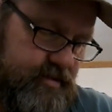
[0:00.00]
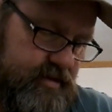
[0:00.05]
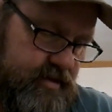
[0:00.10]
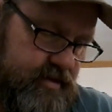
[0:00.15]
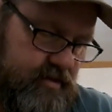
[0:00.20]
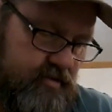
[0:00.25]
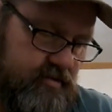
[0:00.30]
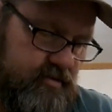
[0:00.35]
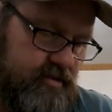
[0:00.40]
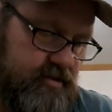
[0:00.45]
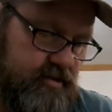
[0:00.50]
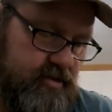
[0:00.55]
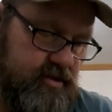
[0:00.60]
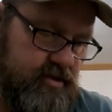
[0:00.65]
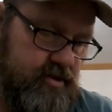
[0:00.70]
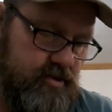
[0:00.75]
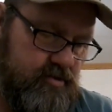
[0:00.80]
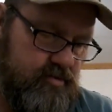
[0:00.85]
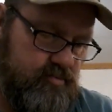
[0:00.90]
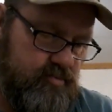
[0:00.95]
We'll
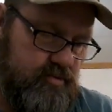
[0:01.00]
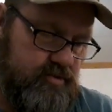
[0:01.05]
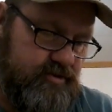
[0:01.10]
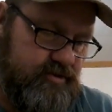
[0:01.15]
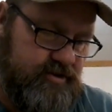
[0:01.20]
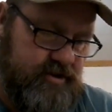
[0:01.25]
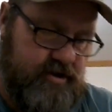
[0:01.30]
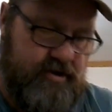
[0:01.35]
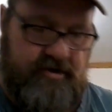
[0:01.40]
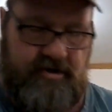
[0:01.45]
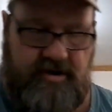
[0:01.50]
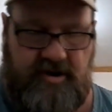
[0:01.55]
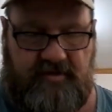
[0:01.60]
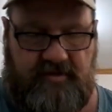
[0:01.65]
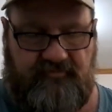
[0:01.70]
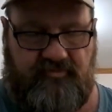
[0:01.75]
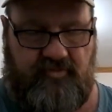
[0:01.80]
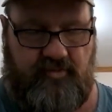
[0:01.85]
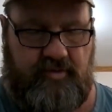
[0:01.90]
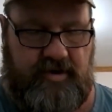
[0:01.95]
tear it
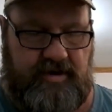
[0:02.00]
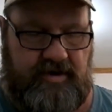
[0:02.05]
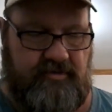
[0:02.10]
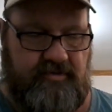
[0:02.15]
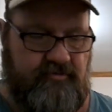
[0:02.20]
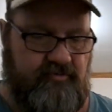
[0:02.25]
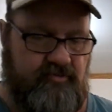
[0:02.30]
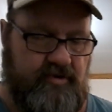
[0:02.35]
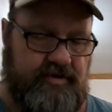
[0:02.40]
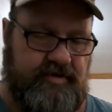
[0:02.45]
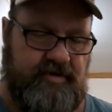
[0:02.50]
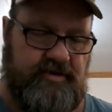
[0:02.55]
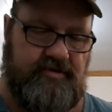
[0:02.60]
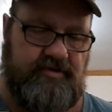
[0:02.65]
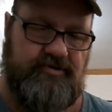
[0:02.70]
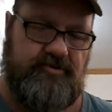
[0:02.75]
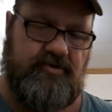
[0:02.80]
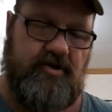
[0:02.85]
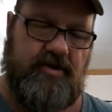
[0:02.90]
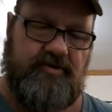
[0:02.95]
up before we read the
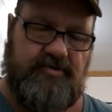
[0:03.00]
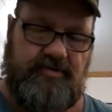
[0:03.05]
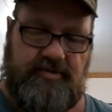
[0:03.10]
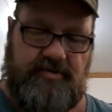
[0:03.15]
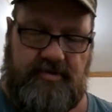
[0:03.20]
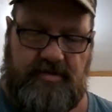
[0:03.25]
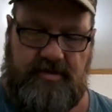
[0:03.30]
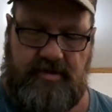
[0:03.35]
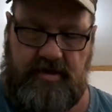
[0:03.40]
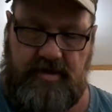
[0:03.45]
instructions.